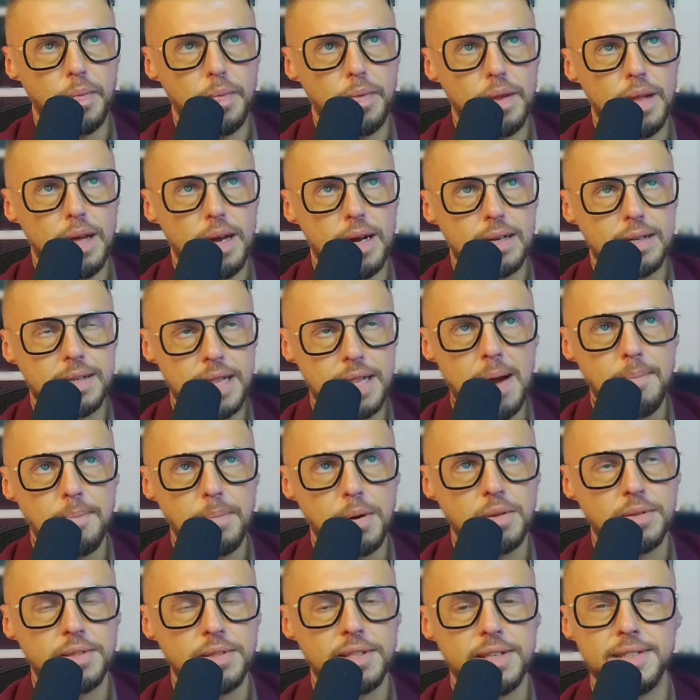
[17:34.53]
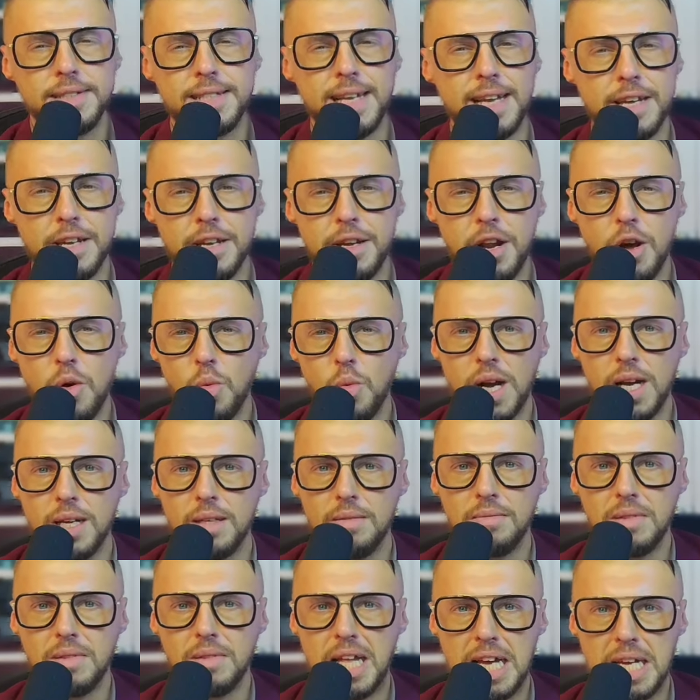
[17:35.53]
that person said, you know
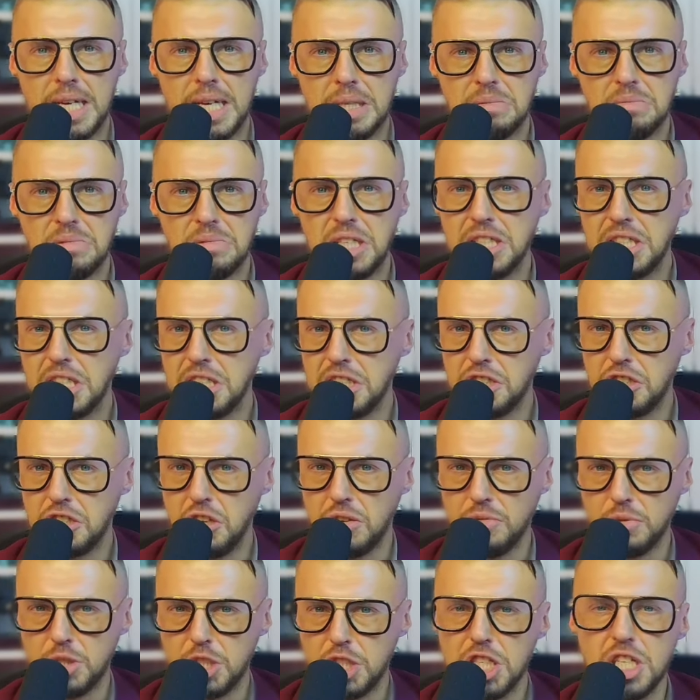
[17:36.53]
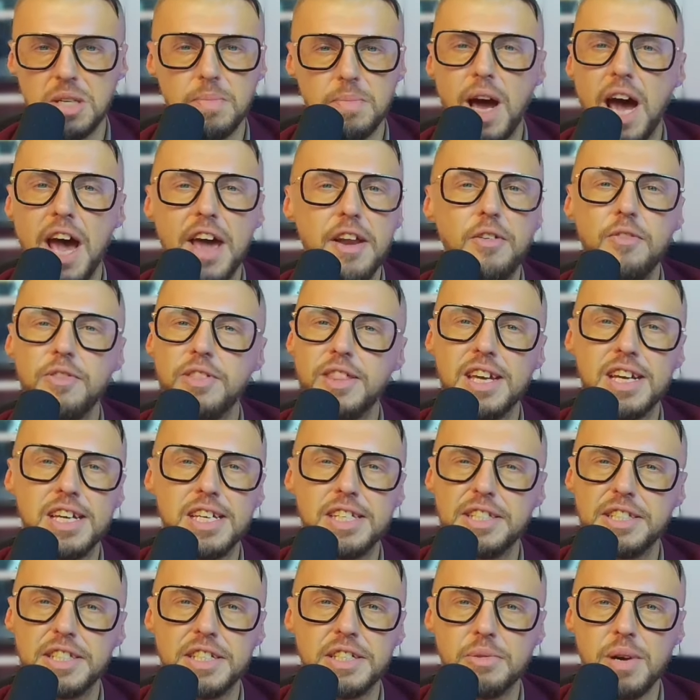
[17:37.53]
what? Like, this is so cheap. I don't think
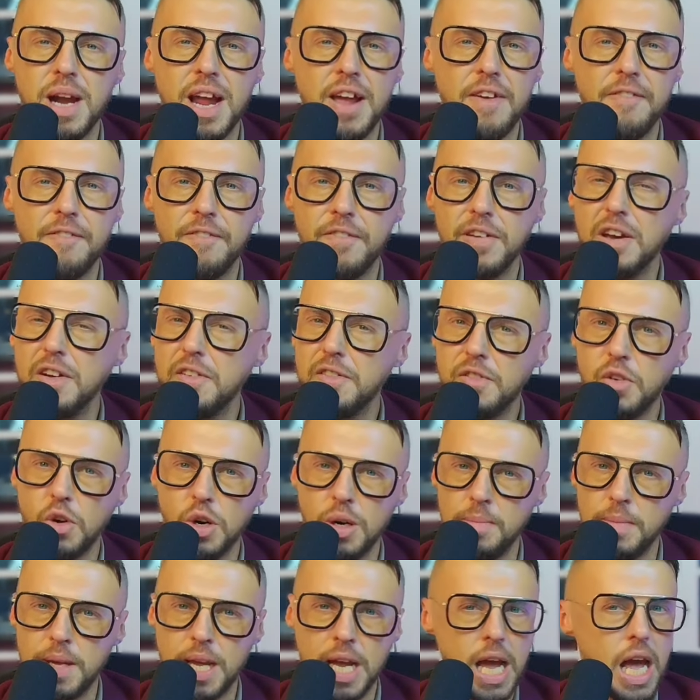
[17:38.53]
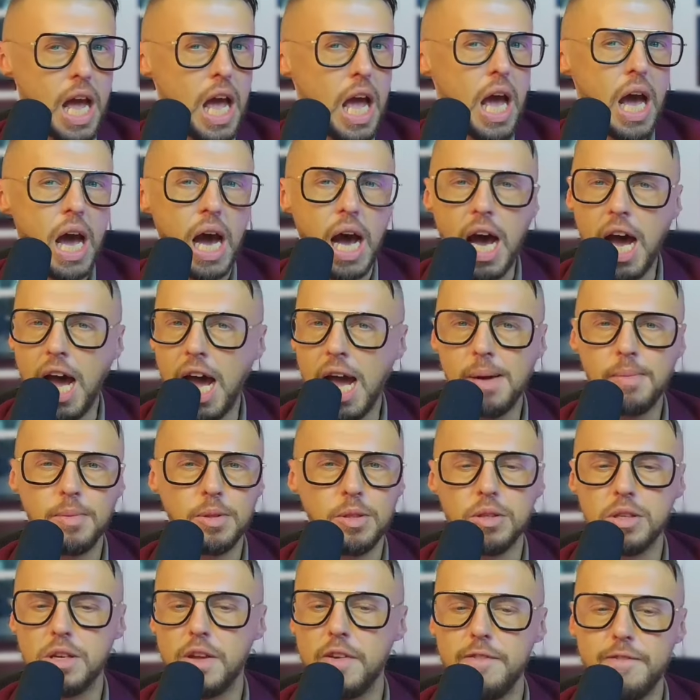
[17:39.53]
it's the right fit for me. I'm
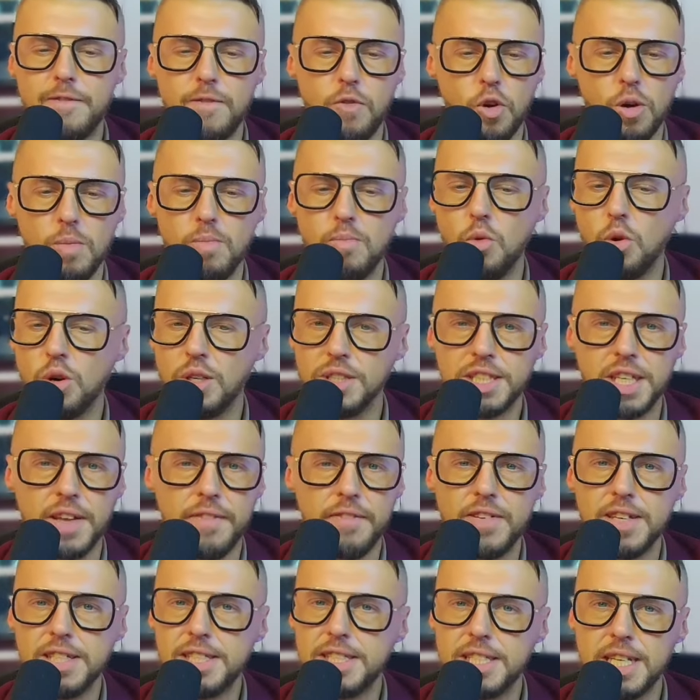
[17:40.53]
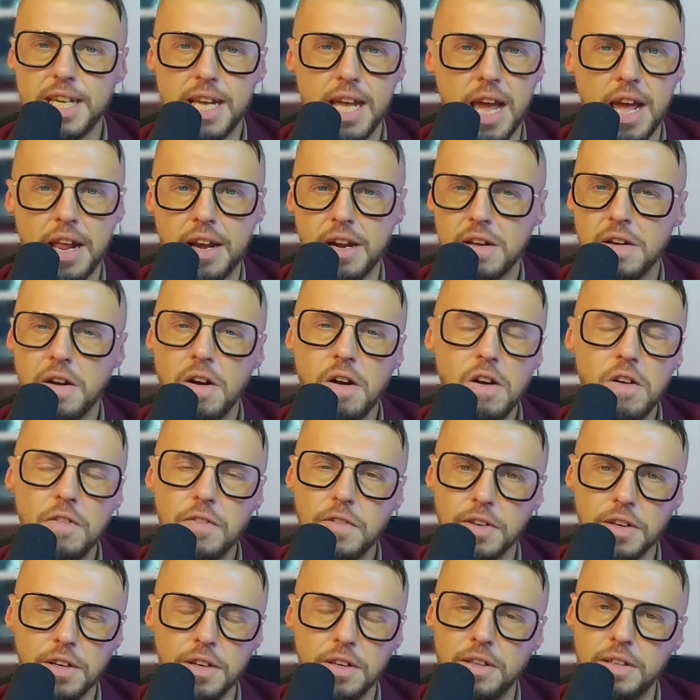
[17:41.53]
looking for a more sophisticated
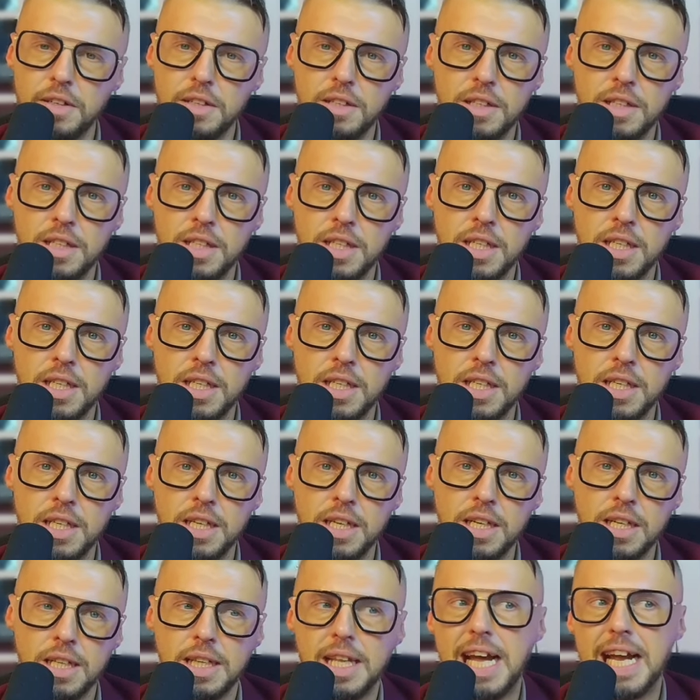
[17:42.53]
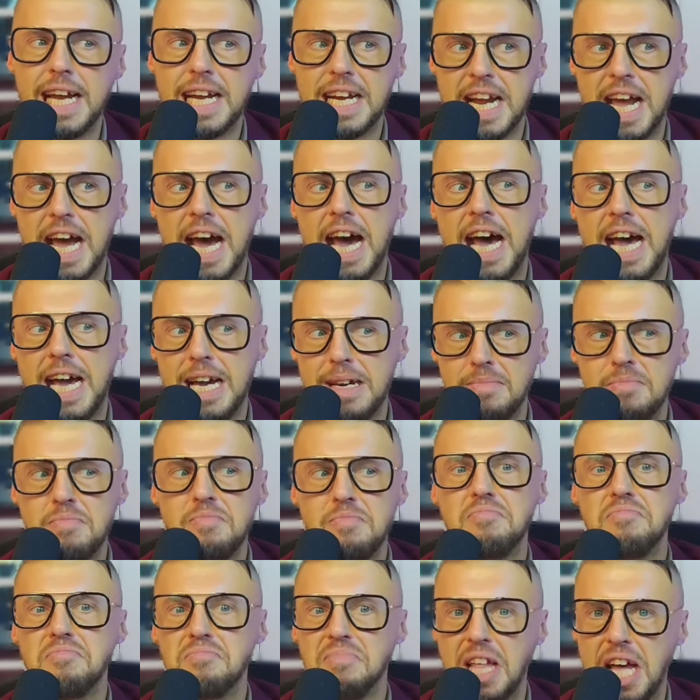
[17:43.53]
offer. Like,
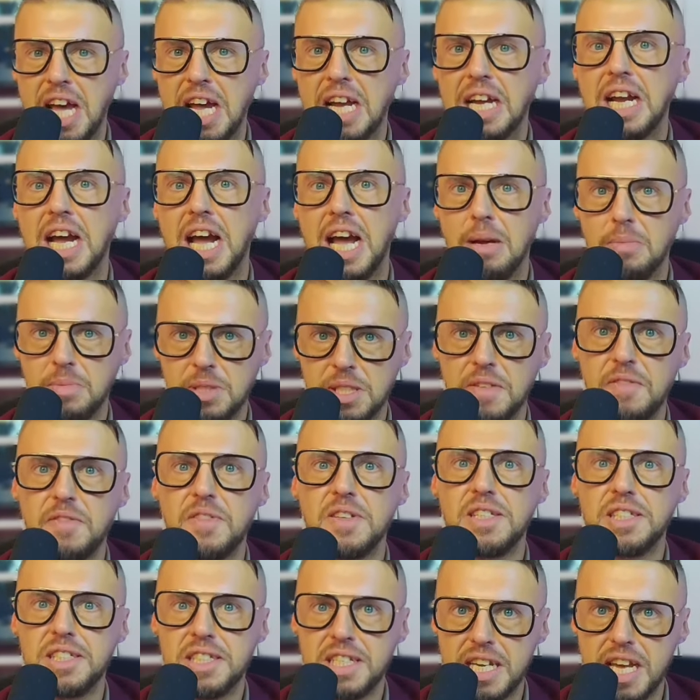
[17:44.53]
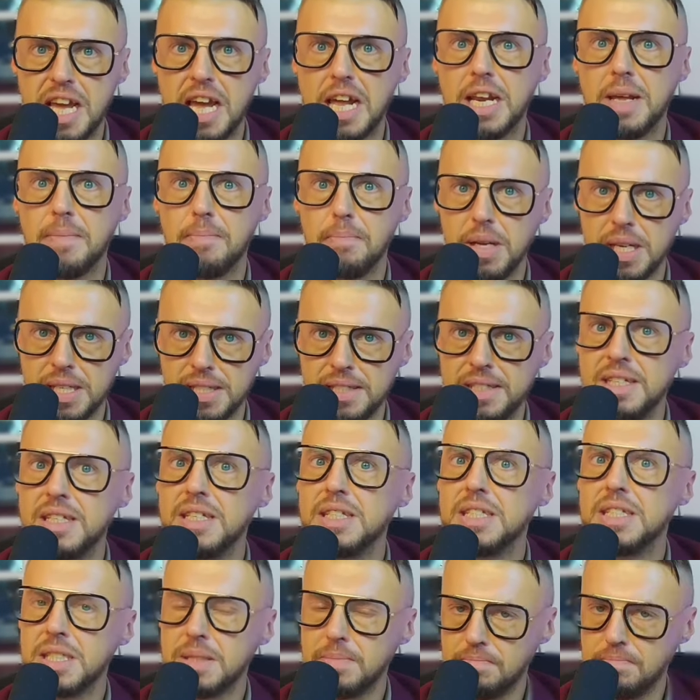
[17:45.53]
I'm like, I'm sophisticated
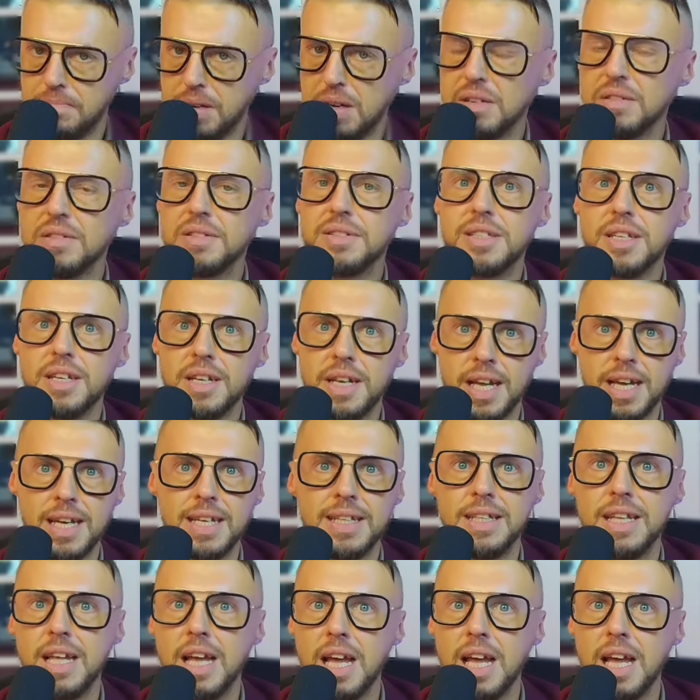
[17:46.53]
business person and